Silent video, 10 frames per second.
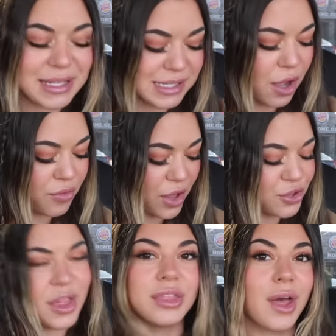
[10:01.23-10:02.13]
itself
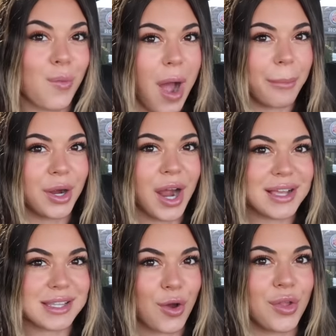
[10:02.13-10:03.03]
rather than the Whopper
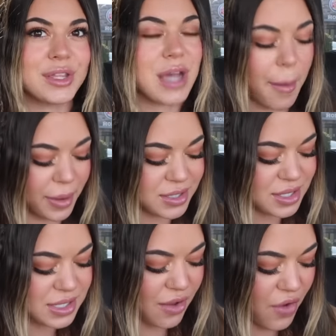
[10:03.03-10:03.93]
has like all the toppings
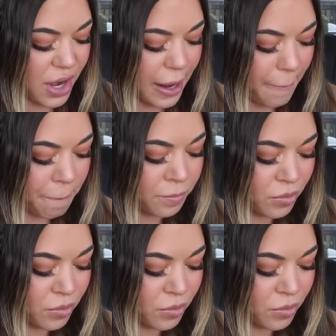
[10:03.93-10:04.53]
and stuff on it.